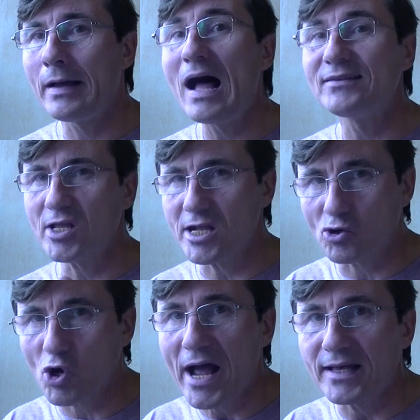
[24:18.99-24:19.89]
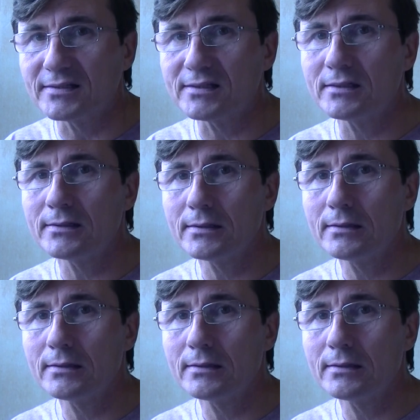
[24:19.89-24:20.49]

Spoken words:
Antichrist,